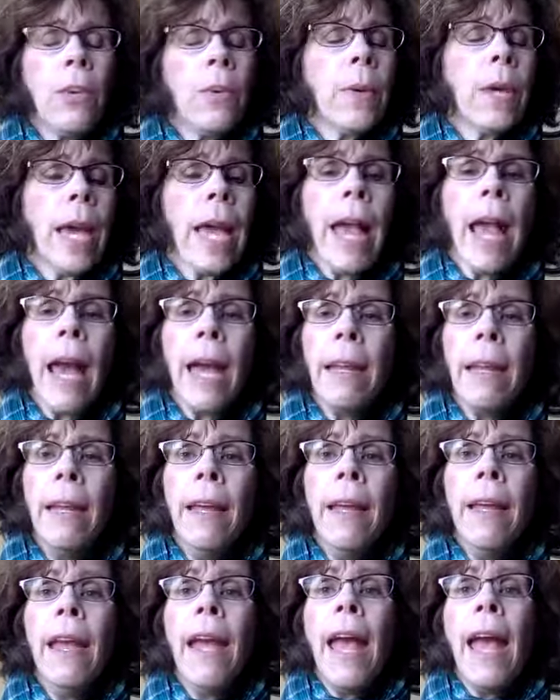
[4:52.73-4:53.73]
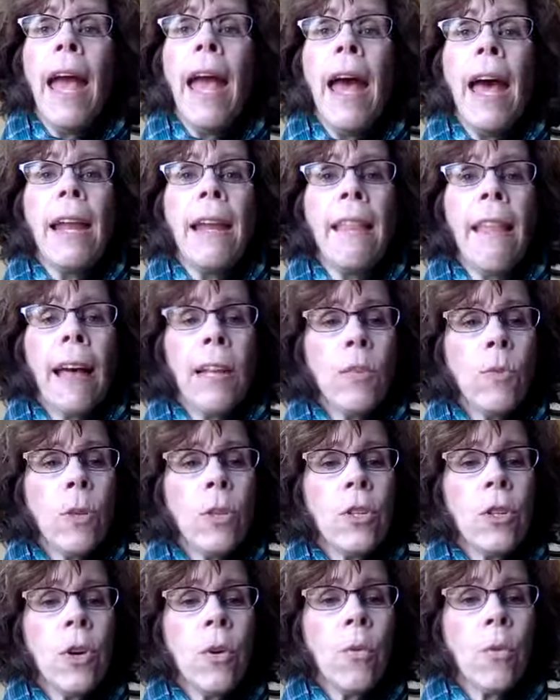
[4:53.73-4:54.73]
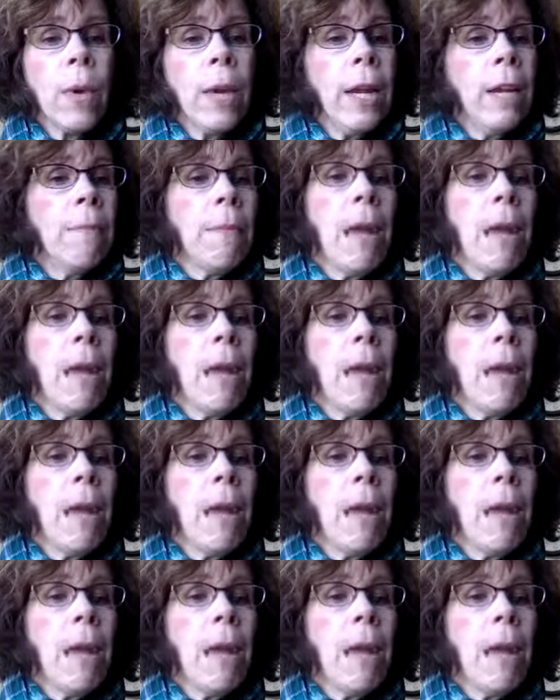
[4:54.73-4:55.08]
can, and that's what you'll read.